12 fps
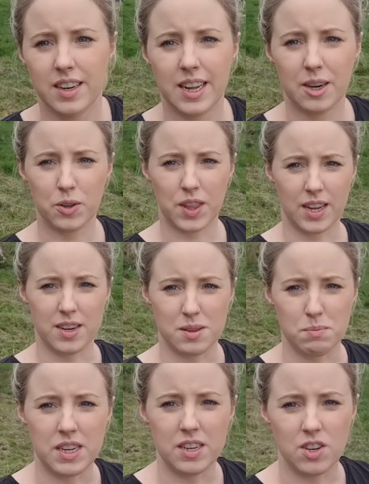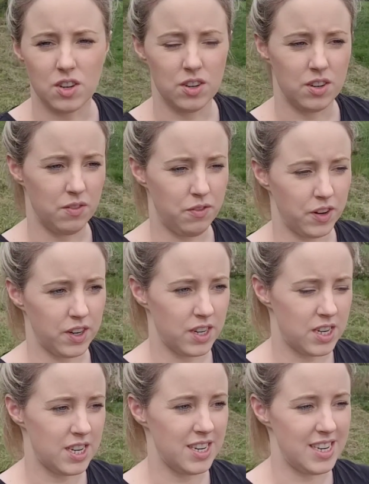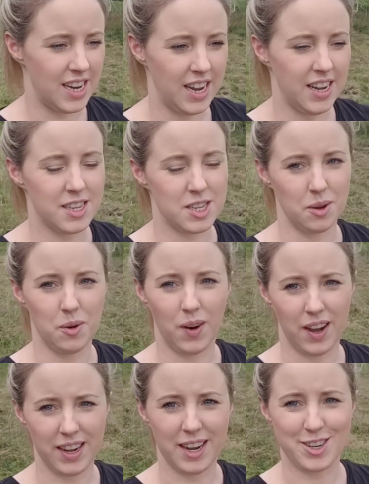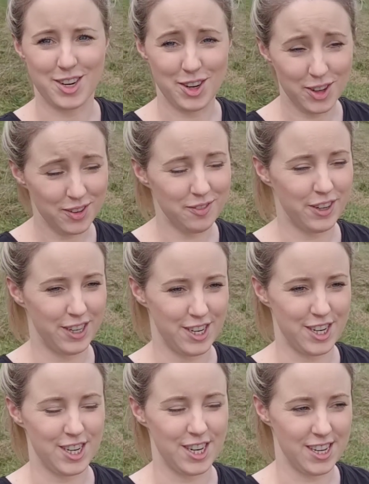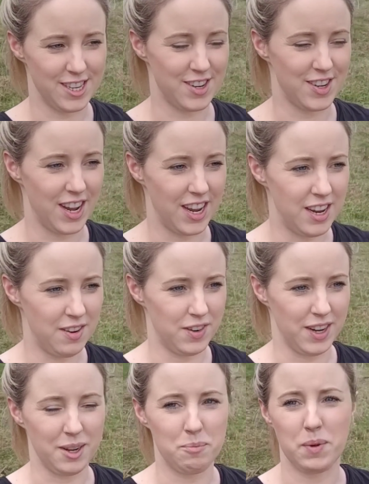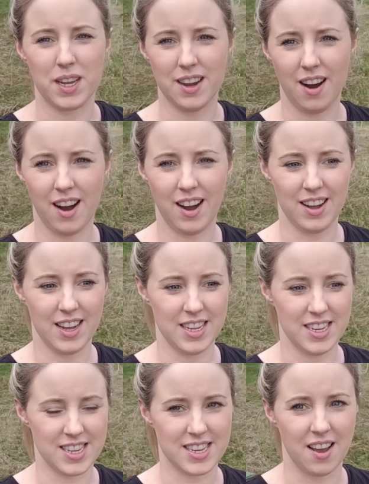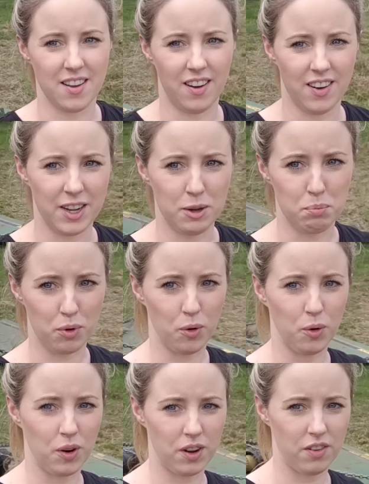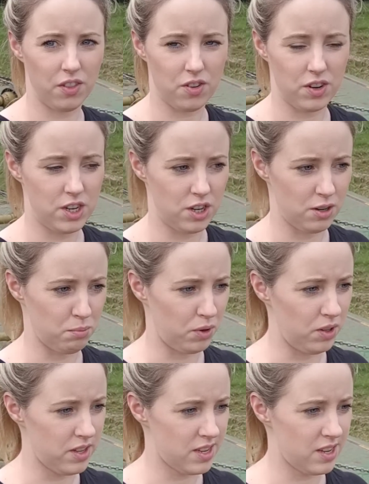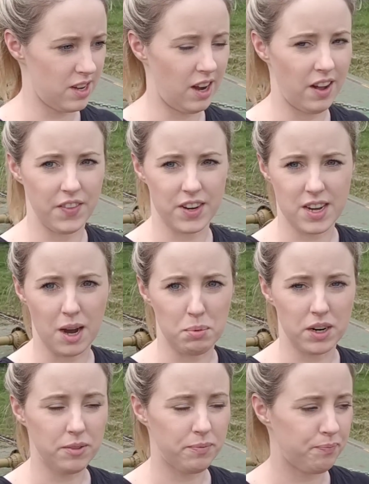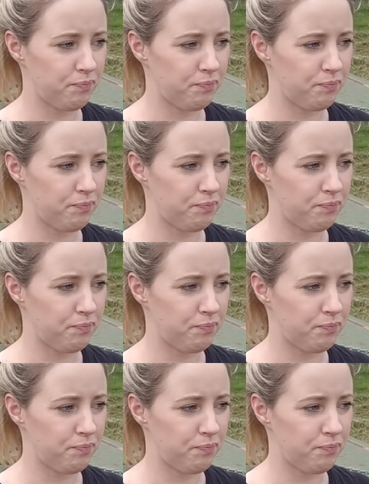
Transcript: Now that is me done for today. So I actually couldn't finish it yesterday evening because I broke 3 shear bolts on the topper.